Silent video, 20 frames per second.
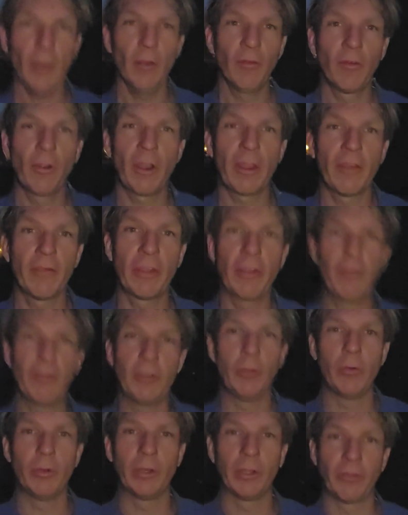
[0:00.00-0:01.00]
For I have given
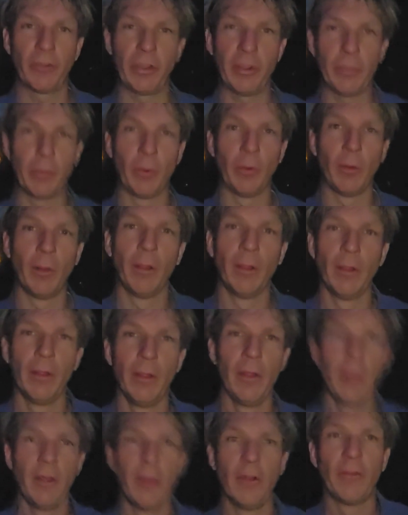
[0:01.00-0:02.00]
you an example,
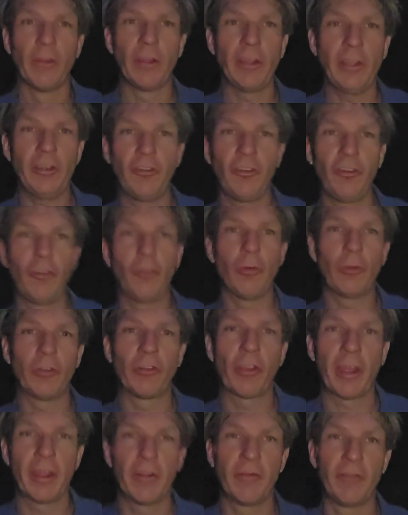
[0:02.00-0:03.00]
that ye should do as
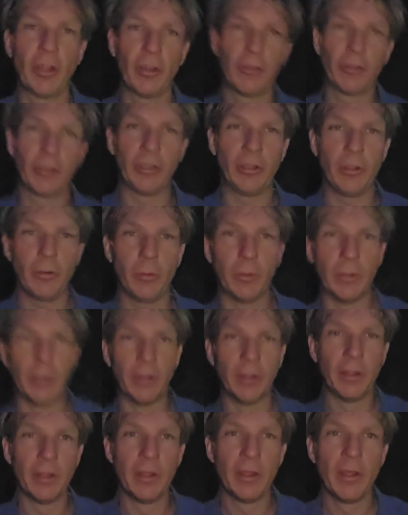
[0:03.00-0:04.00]
I have done to you.
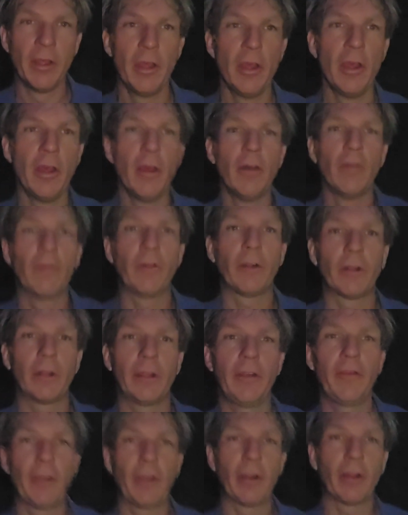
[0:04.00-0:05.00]

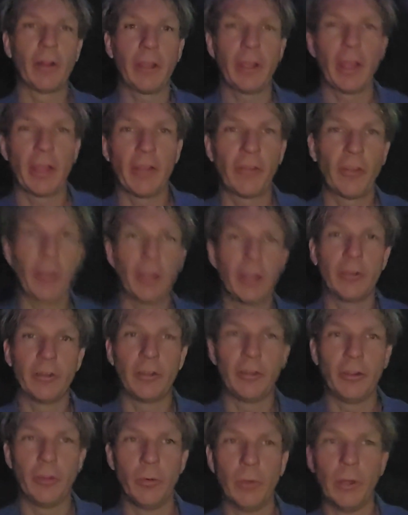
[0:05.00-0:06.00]
Verily, verily, I say
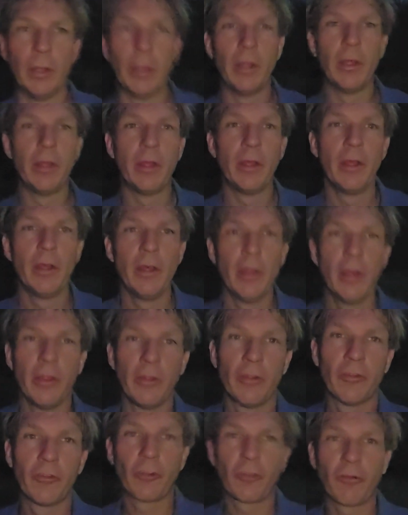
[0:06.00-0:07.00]
unto you,
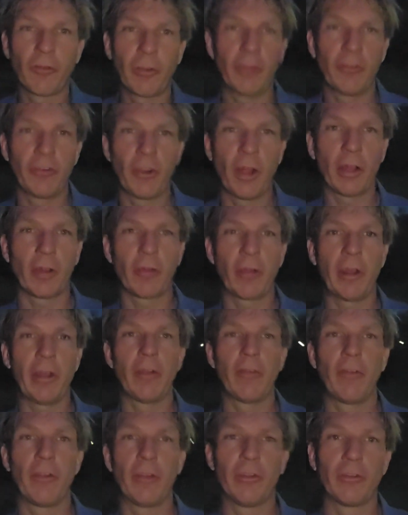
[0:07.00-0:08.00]
the servant is not
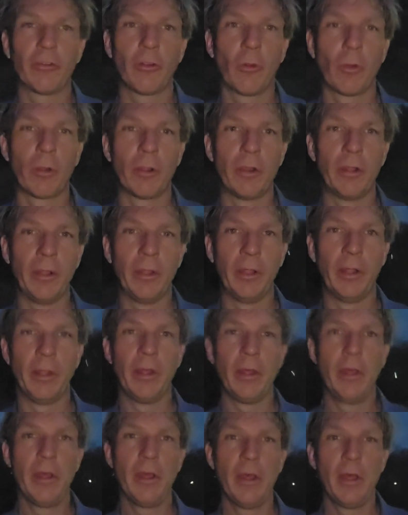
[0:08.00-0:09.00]
greater than his Lord,
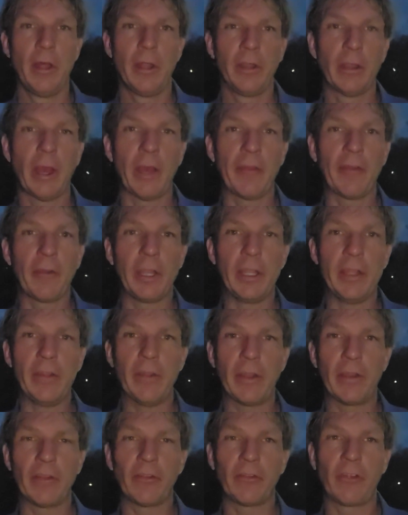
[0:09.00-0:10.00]
neither he
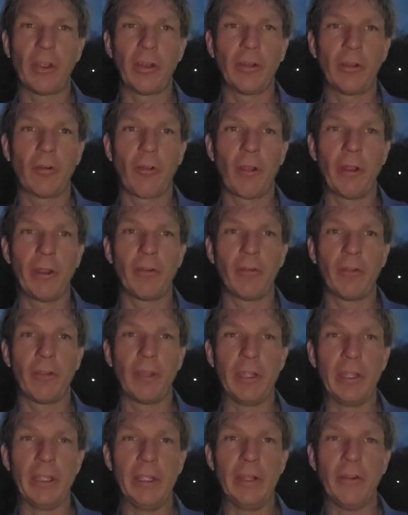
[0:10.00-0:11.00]
that is sent greater than
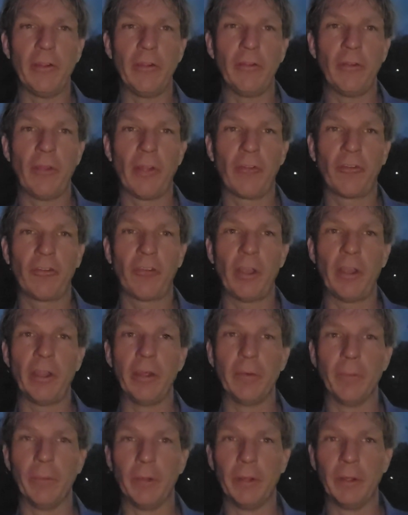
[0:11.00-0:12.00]
he that, that sent
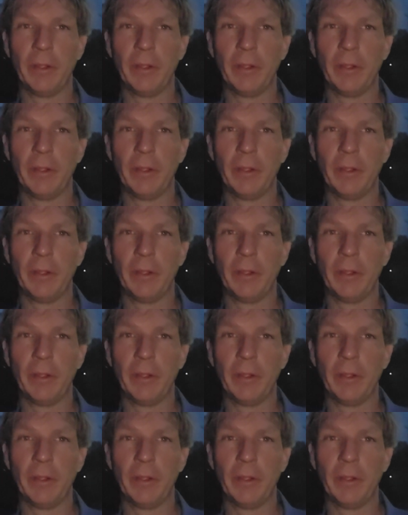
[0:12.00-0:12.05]
him.